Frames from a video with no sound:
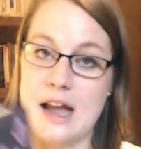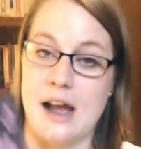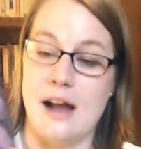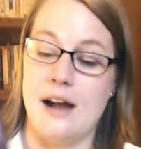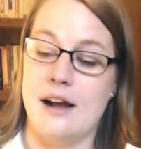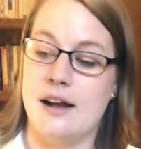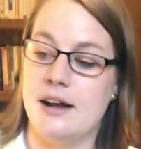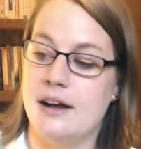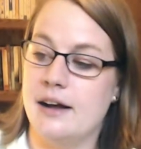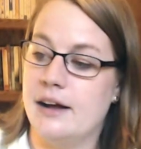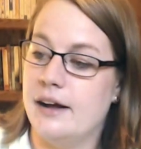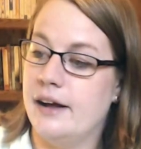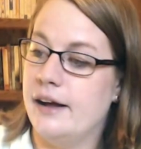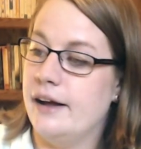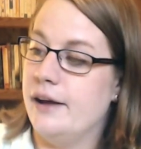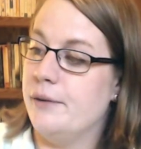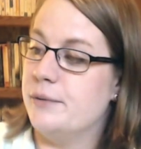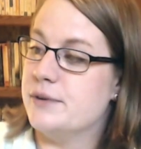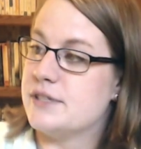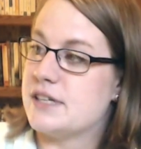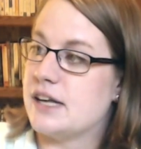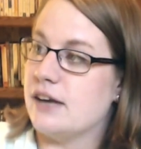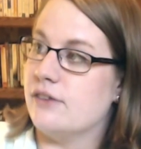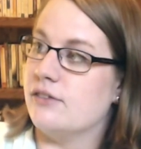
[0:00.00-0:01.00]
I
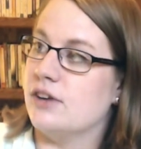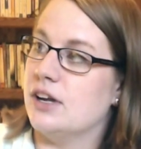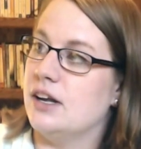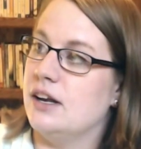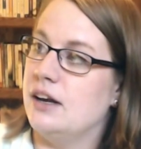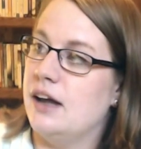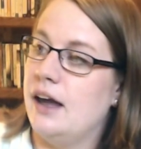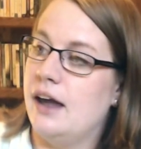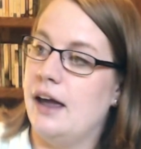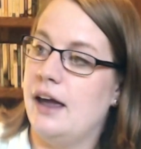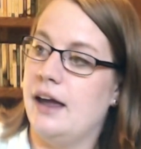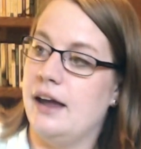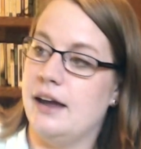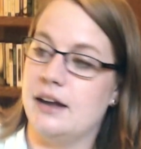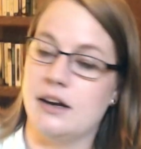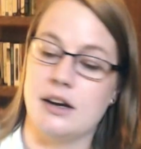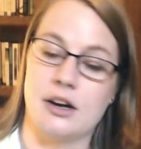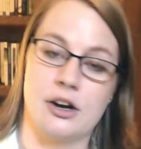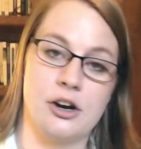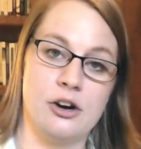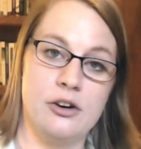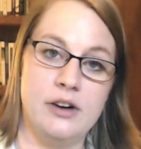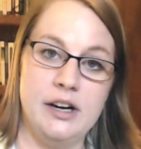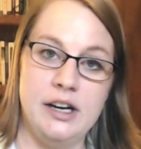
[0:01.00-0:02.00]
was given Anna
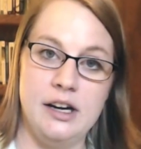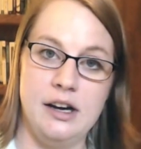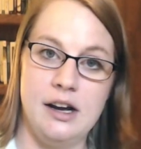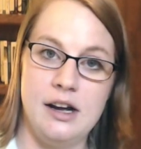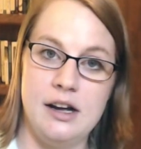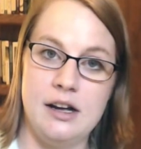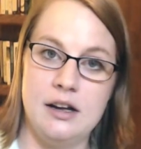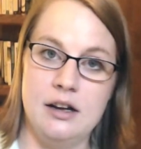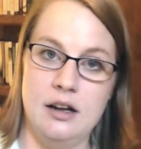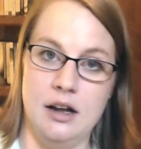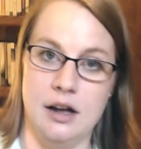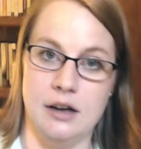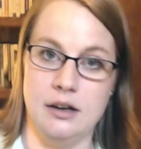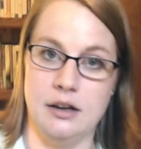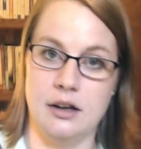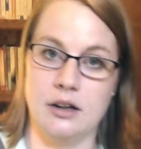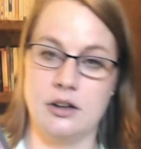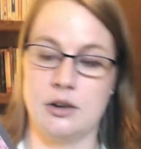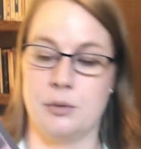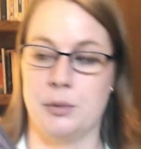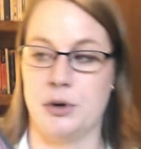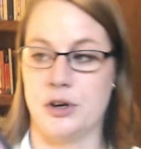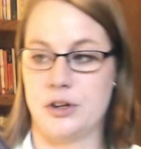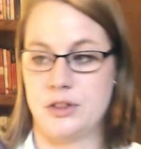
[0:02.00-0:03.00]
Karenina,
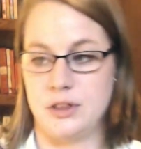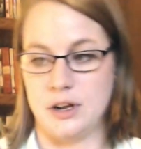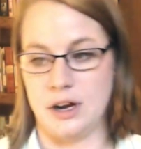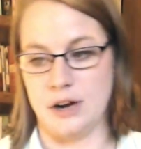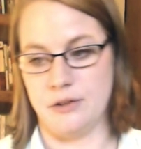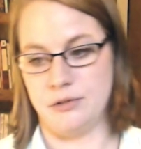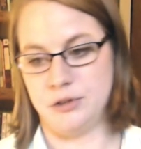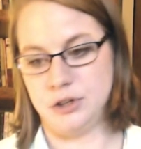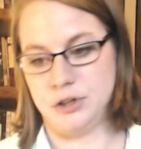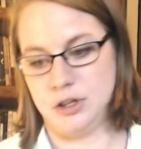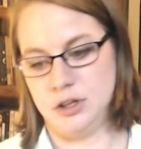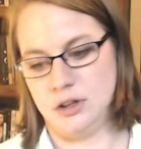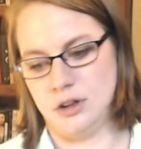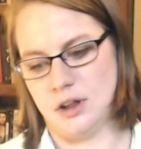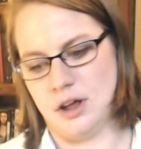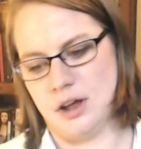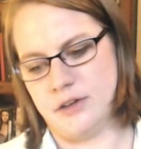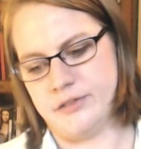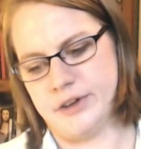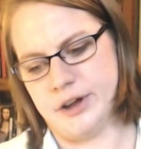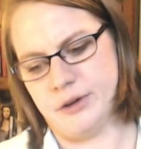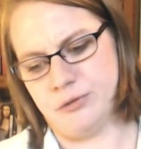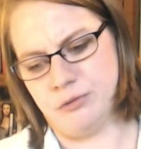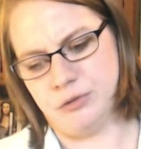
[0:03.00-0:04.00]
another book that I really love.
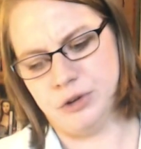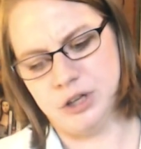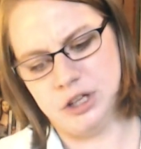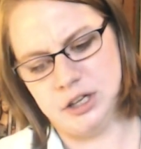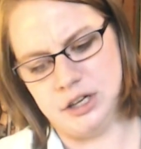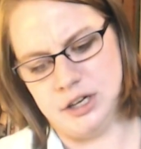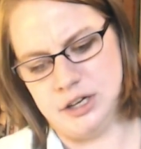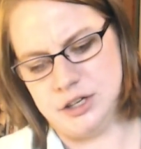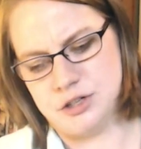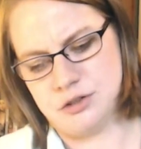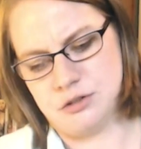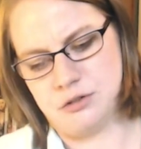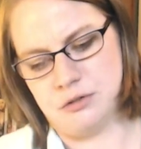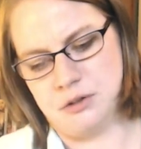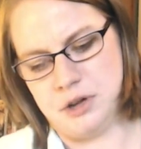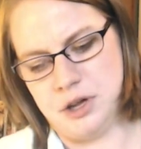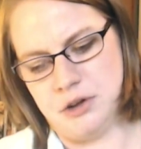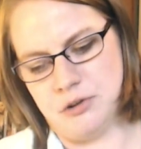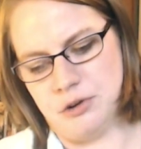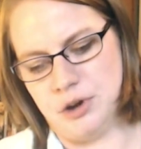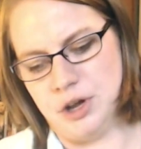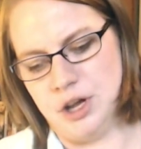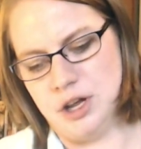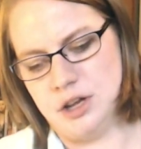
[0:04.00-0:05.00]
I really need to
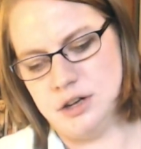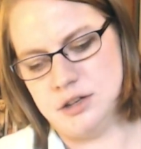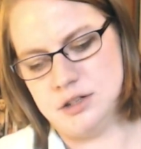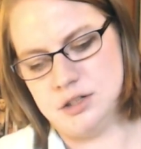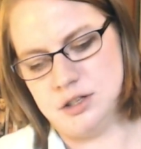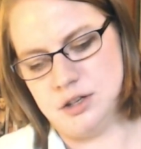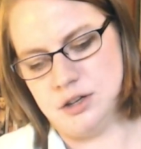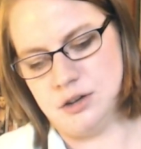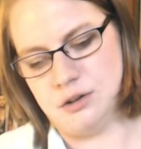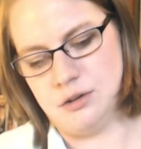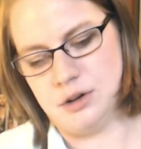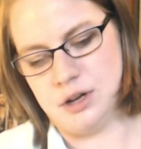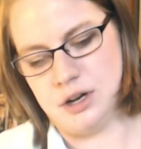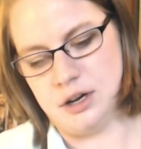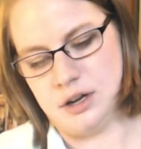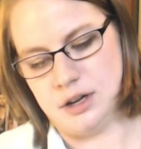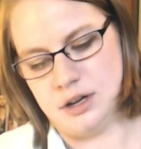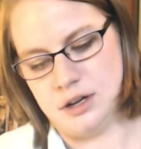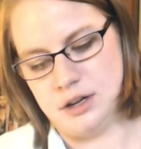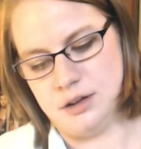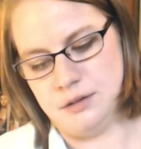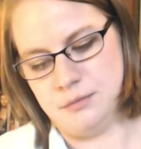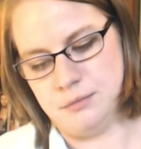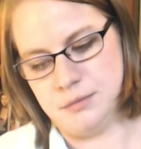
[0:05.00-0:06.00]
reread too, and
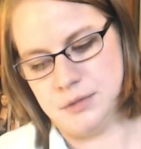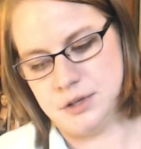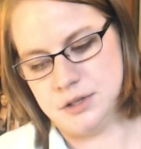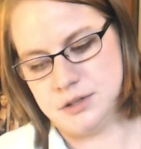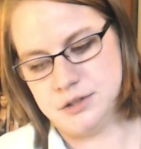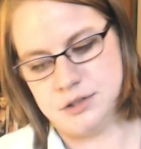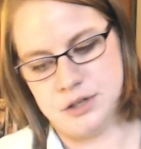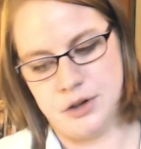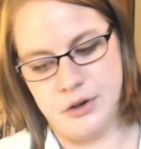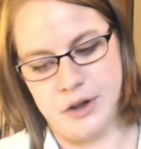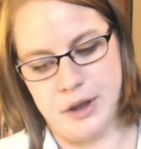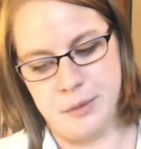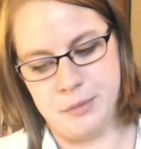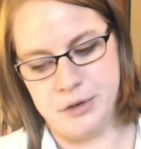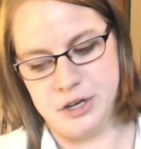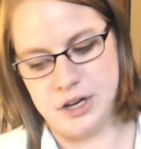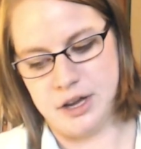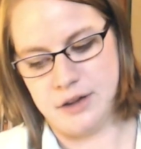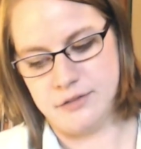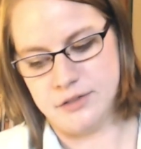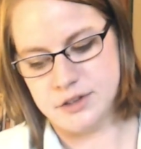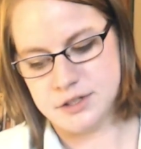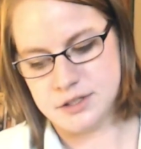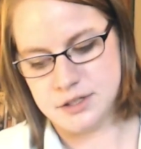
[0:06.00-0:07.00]
I'm so happy to
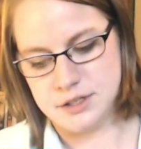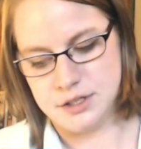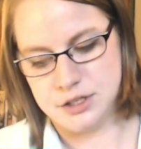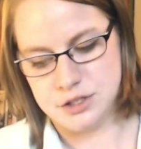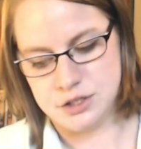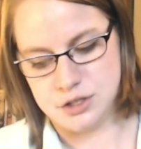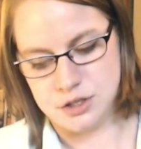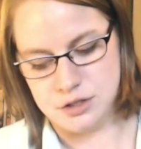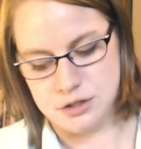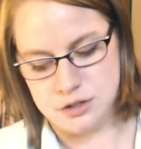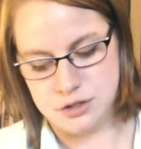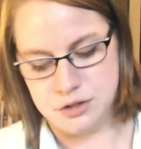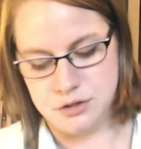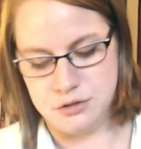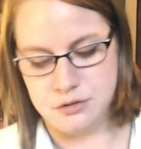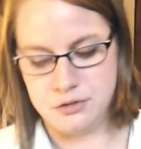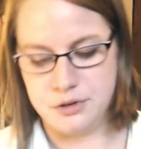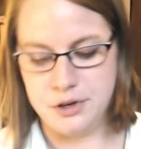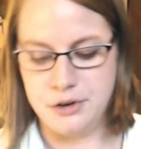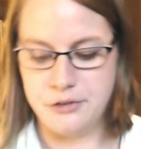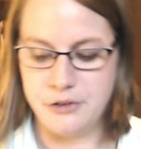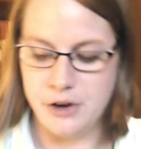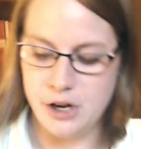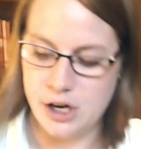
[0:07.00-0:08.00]
have this edition to
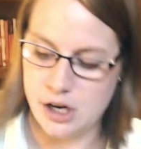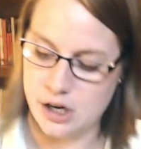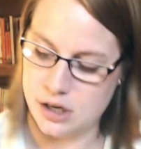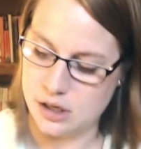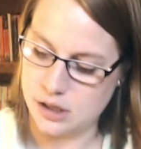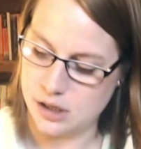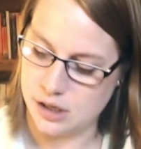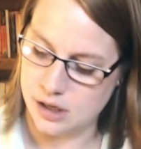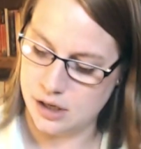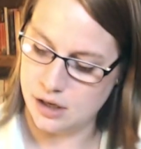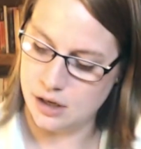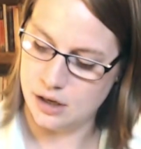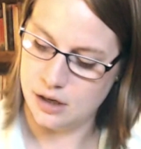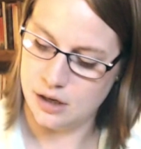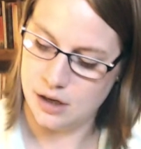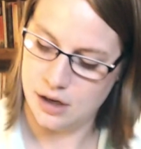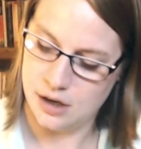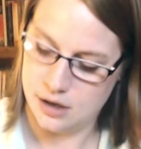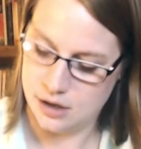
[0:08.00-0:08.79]
reread it in.